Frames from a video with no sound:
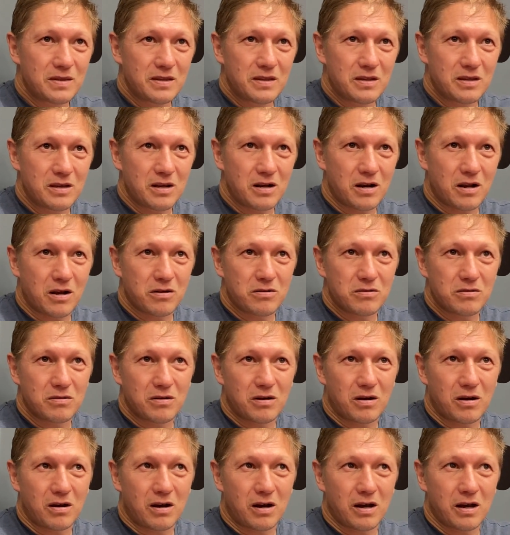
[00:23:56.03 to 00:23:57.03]
You know,
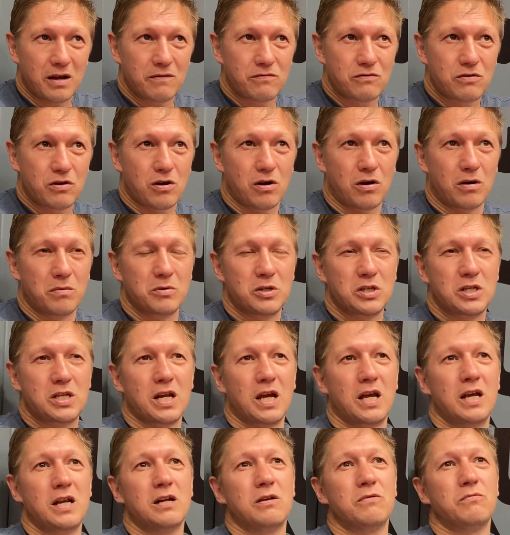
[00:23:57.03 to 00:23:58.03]
I have
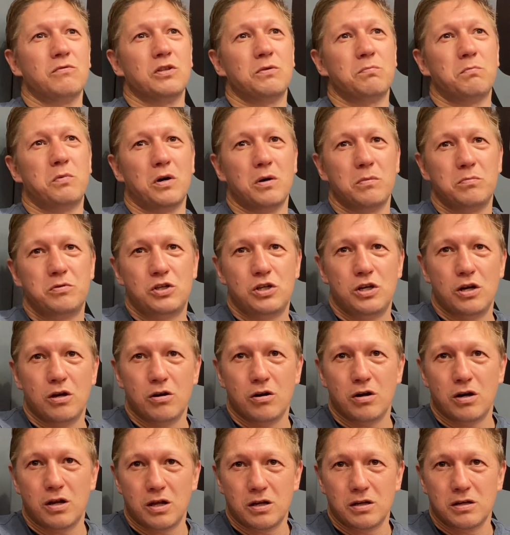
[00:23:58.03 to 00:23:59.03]
commentated with Bob
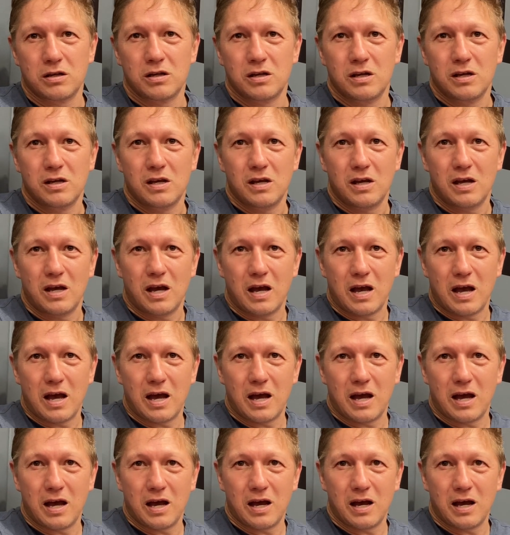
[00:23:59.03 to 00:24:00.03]
Sheridan,
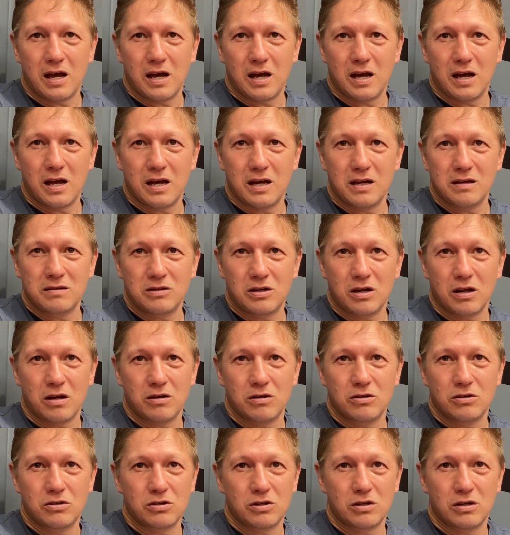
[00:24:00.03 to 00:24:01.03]
you know,
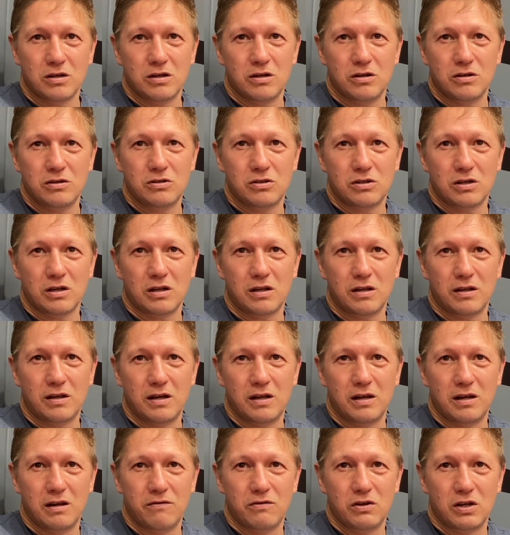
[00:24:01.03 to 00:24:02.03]
who's
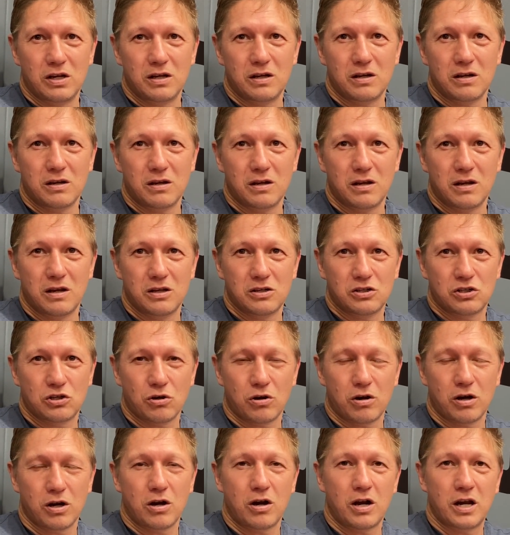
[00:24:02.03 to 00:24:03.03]
a living
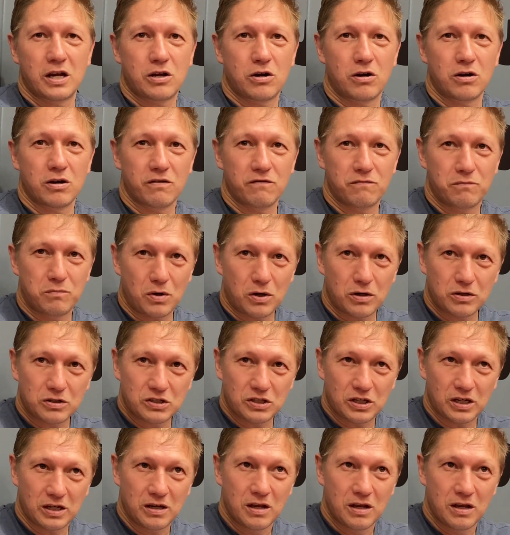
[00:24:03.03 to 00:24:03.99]
historic icon of boxing.